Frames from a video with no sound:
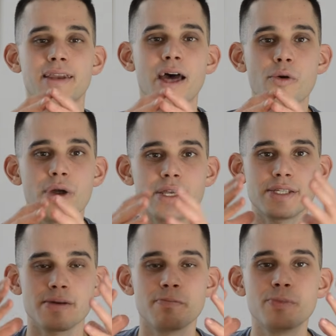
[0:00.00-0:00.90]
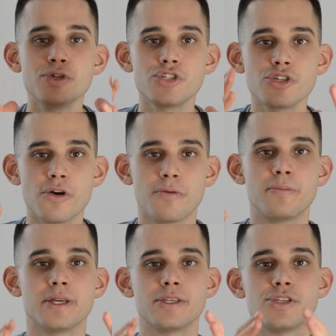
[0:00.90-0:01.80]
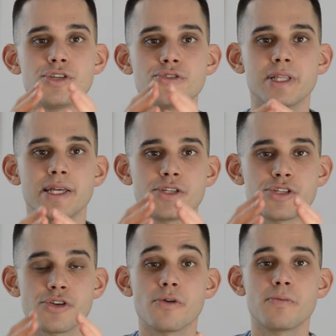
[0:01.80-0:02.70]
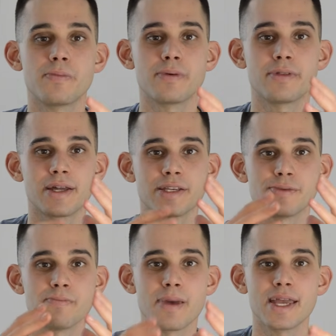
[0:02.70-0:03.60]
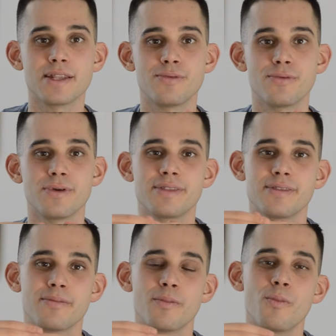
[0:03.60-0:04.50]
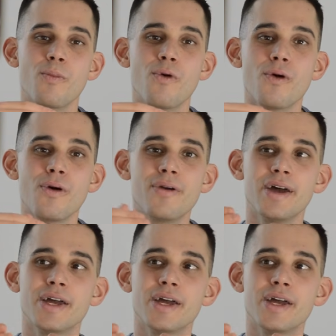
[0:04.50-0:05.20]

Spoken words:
Now, a shampoo soap is usually a soap that is made with more